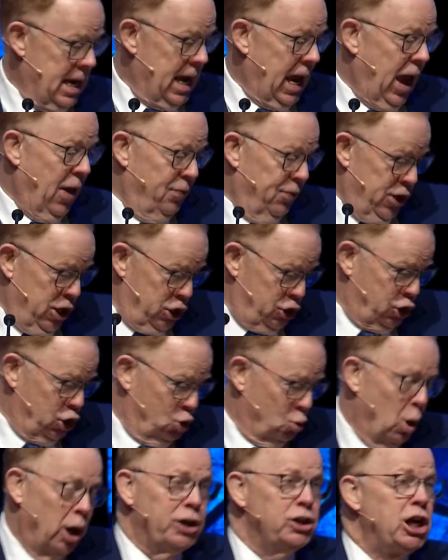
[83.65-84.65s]
And this is
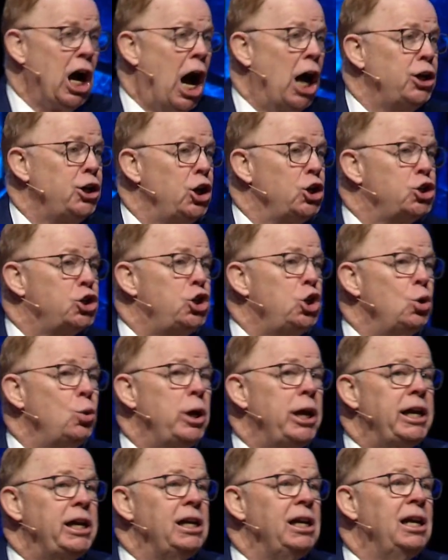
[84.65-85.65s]
what God is
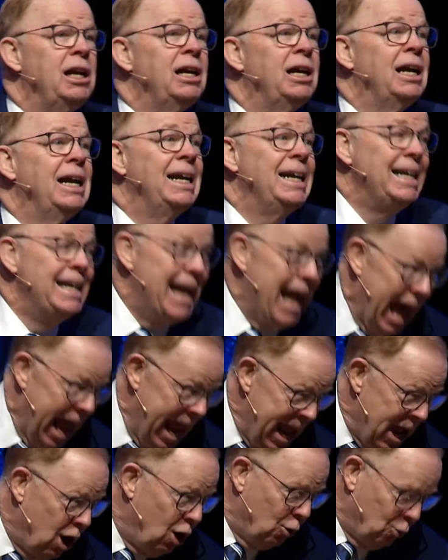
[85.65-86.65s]
doing
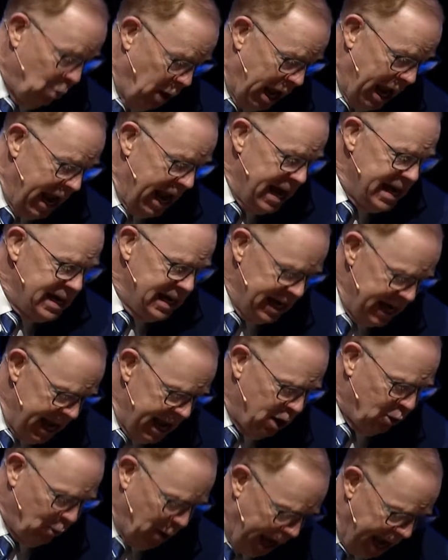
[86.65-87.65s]
now, right
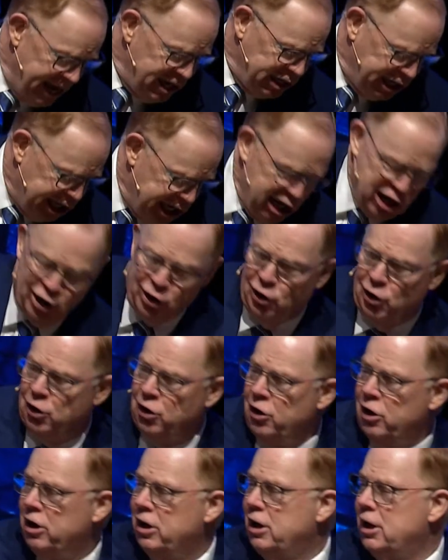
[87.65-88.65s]
now, right
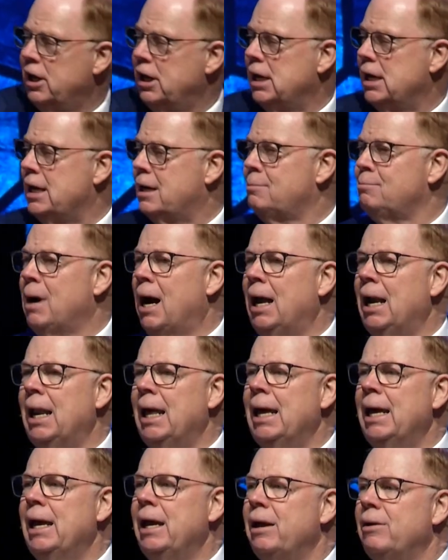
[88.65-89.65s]
here in my
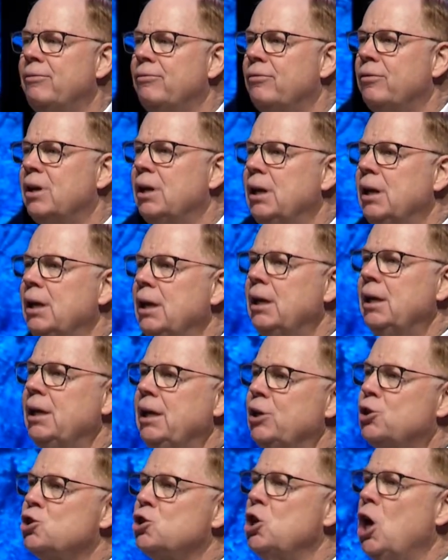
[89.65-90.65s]
life.
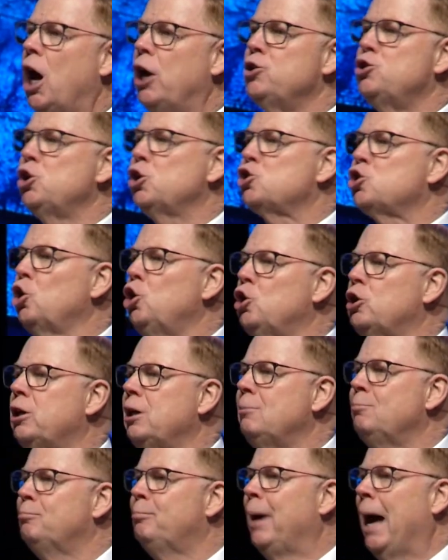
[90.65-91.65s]
It's not just a
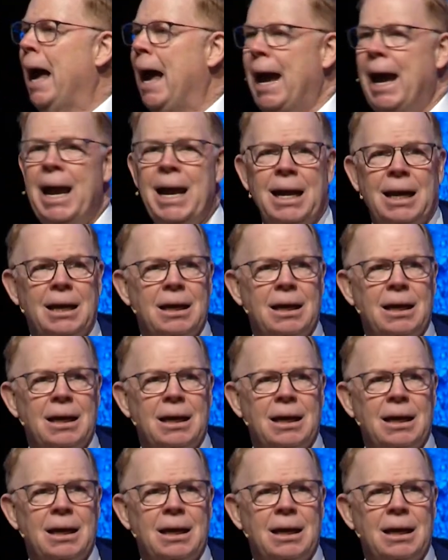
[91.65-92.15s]
looking back,